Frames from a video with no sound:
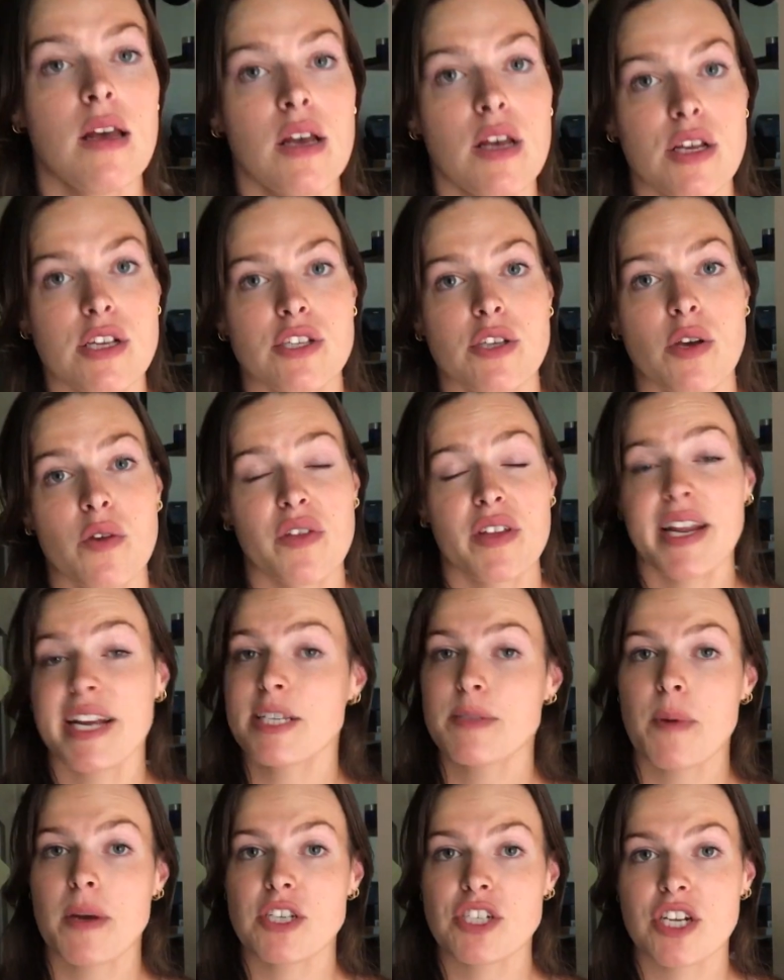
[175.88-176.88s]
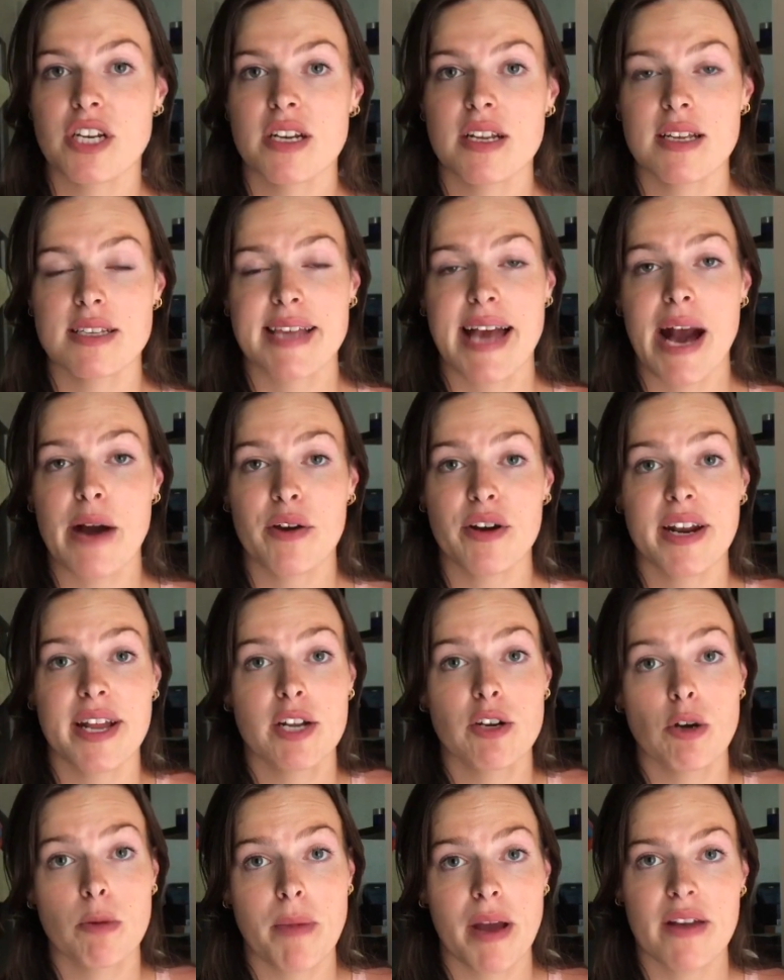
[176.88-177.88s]
So the next question is, how did I
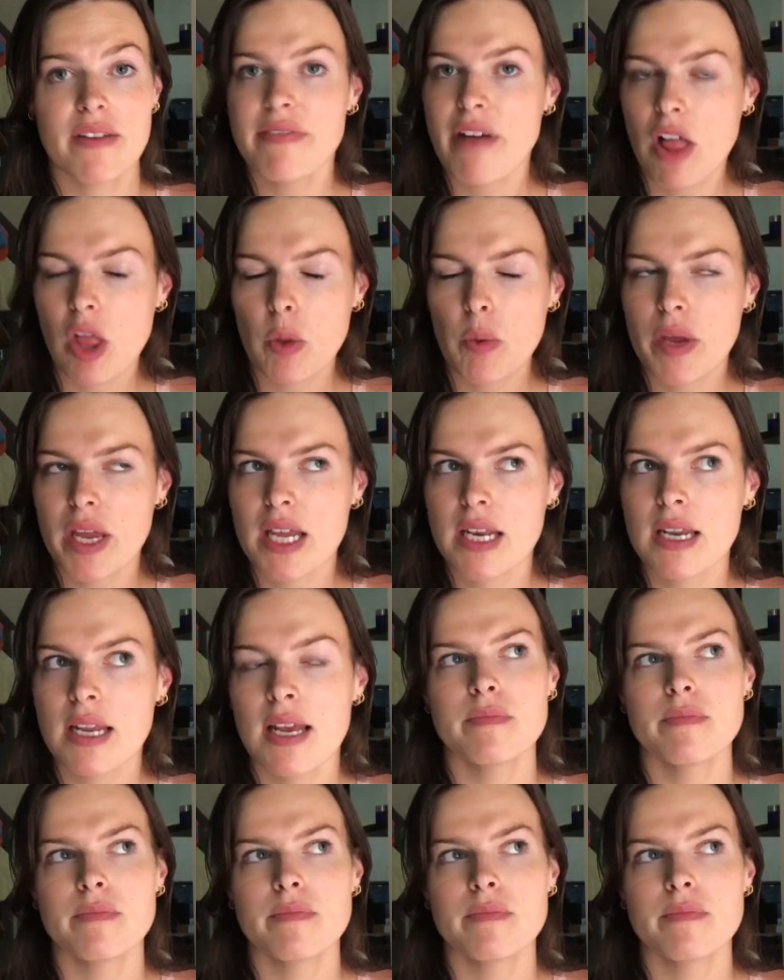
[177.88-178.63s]
grow my following?